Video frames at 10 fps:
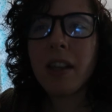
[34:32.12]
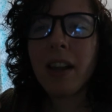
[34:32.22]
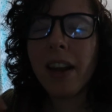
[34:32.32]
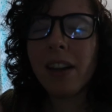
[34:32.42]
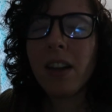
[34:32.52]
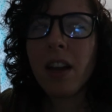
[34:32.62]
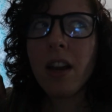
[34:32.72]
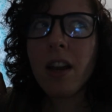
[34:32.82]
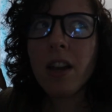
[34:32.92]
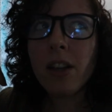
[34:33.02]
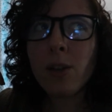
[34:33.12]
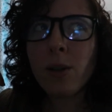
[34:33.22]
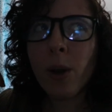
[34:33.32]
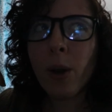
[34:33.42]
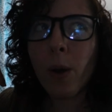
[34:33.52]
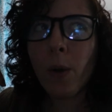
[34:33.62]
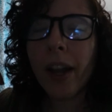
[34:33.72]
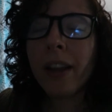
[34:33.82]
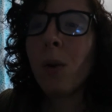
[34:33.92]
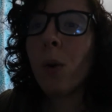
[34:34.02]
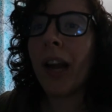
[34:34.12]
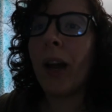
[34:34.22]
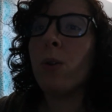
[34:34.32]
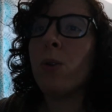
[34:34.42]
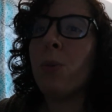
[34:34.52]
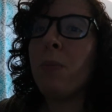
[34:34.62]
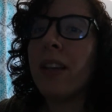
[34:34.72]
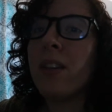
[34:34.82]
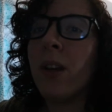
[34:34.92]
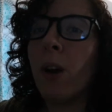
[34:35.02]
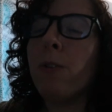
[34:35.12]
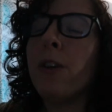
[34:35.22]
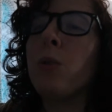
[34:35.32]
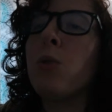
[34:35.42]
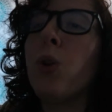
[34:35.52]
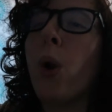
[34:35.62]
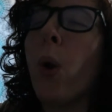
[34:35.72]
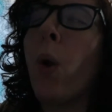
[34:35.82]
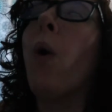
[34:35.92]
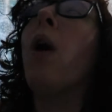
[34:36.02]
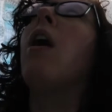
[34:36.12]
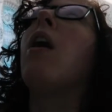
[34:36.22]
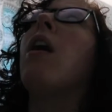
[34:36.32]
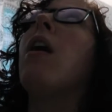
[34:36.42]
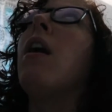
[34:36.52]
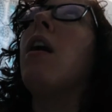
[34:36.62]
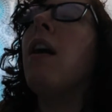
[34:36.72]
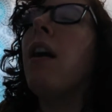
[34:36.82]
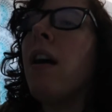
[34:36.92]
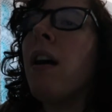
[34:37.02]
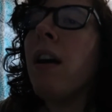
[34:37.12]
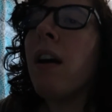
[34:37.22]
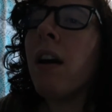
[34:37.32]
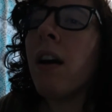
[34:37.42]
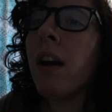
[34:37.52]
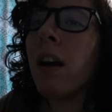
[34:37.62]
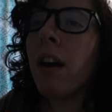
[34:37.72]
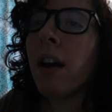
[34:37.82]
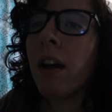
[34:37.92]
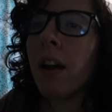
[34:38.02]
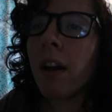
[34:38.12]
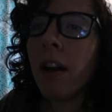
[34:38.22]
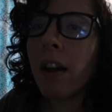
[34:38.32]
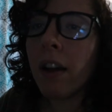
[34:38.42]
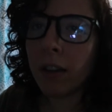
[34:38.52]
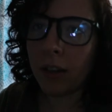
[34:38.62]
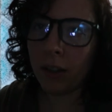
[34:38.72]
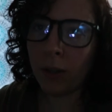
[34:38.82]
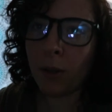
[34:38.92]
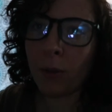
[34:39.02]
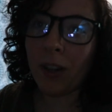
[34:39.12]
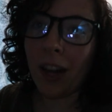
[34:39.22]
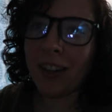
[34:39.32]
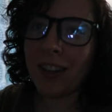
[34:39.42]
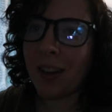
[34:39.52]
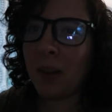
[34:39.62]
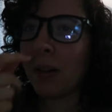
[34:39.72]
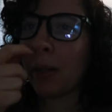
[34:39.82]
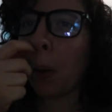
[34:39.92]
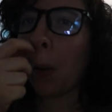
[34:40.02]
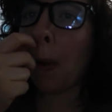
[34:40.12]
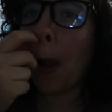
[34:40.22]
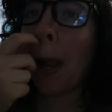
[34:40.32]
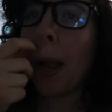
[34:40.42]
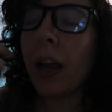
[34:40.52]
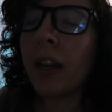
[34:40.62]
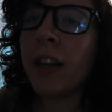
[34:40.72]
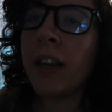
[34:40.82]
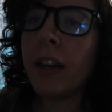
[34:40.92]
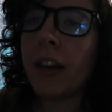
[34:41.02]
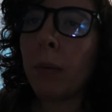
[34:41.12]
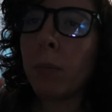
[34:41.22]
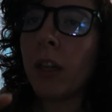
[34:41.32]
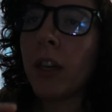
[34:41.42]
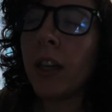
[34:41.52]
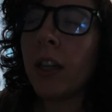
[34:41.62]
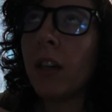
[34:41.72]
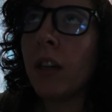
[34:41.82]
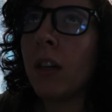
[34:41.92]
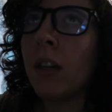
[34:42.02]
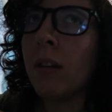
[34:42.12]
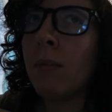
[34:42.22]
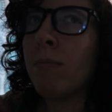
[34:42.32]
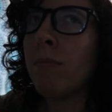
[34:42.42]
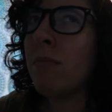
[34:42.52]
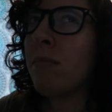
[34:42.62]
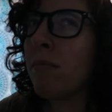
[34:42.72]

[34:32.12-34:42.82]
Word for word: like that. So I had the whole house to myself and it was so uh, you know, relaxing. So I did get a nap today. Um